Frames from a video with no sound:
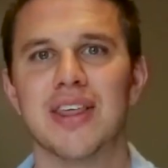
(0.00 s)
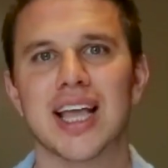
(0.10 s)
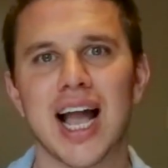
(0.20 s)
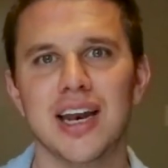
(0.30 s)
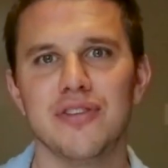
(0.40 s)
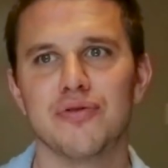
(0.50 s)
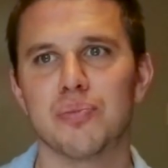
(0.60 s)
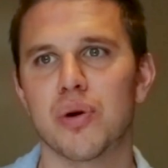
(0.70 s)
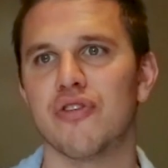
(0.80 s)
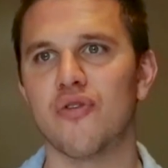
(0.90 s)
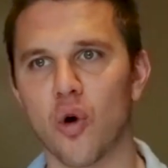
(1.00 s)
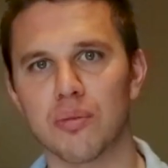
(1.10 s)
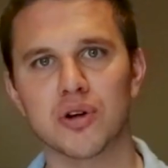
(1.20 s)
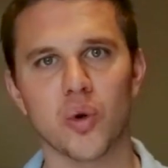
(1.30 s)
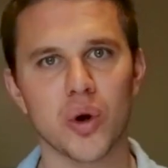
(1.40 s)
They kind of
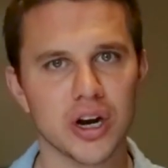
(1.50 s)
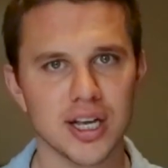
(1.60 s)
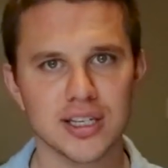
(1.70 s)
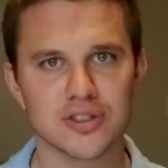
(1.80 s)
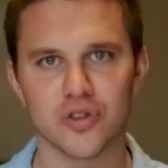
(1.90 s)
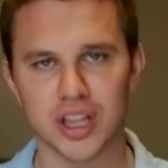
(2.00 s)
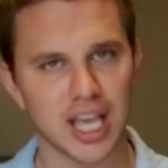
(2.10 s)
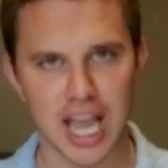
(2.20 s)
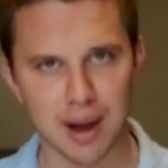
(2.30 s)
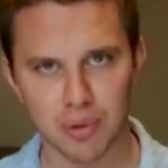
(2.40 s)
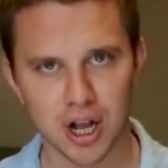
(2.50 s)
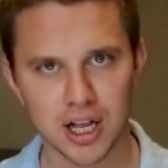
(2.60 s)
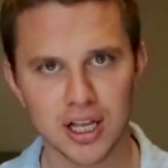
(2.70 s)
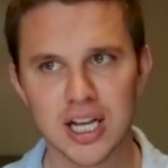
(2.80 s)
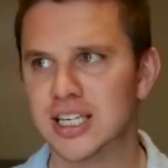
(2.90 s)
perform queerness for the
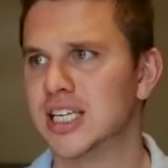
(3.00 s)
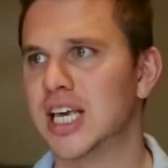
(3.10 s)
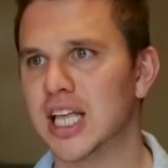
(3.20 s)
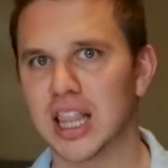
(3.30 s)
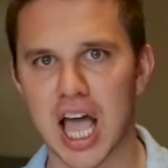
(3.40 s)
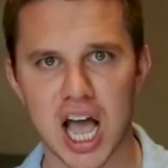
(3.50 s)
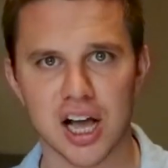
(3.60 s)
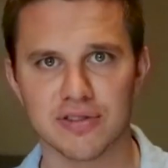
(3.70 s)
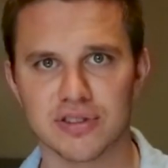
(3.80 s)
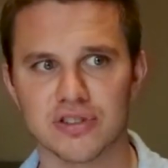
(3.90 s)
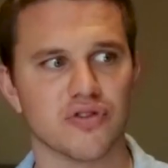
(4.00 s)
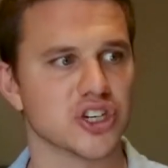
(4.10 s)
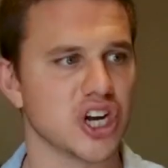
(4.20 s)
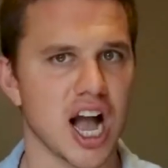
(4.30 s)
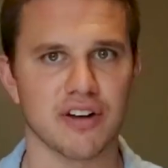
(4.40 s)
camera to get laughs, for
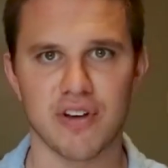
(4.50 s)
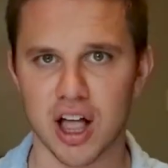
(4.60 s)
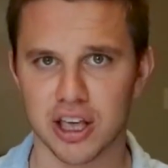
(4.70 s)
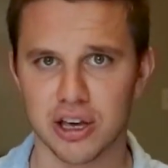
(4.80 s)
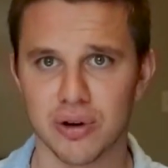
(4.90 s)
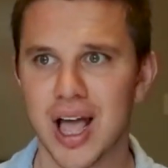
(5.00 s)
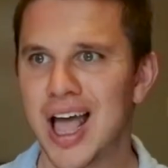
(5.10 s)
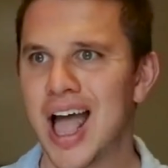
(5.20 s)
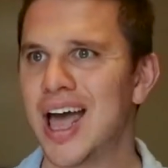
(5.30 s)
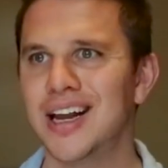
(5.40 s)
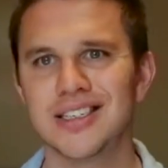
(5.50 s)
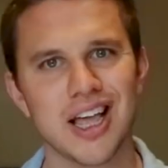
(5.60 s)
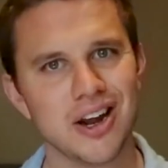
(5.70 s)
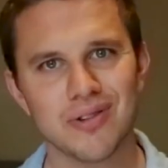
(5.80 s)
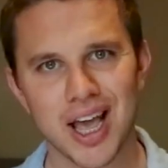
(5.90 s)
shock value, and it's
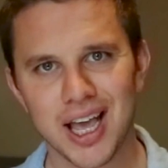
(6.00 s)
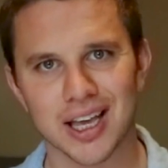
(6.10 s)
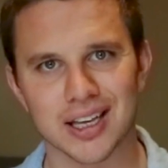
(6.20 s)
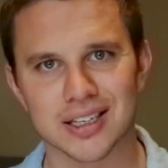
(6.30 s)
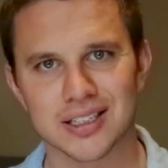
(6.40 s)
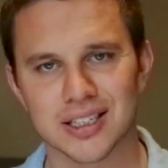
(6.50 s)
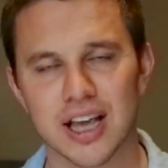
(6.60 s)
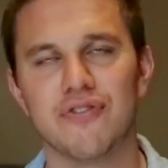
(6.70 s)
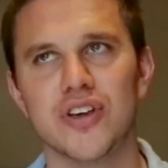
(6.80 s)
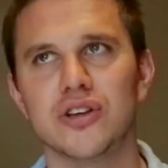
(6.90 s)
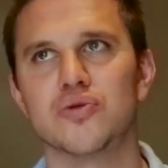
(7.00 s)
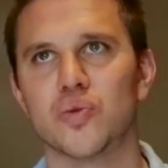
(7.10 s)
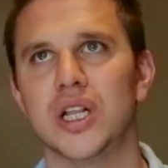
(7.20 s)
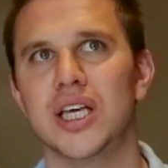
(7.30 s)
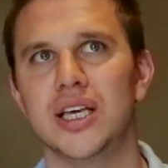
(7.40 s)
not okay. It feels
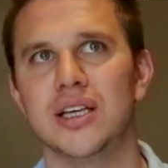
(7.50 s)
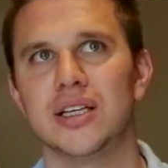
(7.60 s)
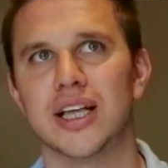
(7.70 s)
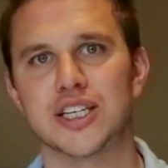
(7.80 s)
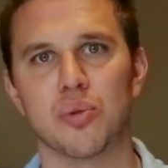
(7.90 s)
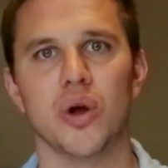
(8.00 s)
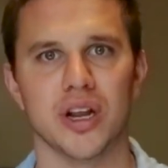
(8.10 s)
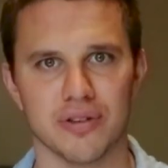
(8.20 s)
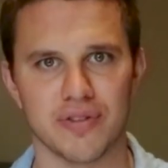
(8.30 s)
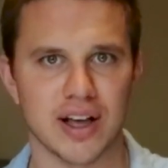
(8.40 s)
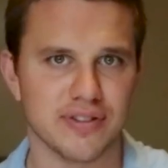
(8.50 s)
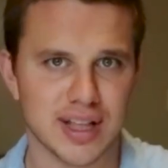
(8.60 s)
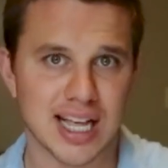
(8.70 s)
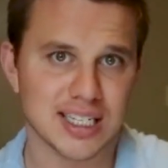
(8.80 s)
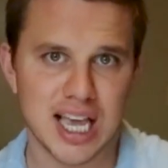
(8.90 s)
really exploitive
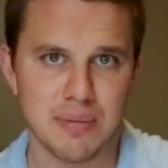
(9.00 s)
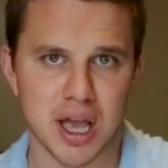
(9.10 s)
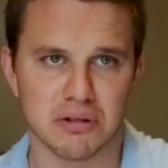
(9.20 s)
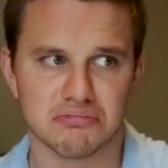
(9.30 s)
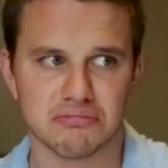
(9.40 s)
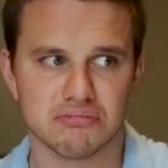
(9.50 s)
as a gay man.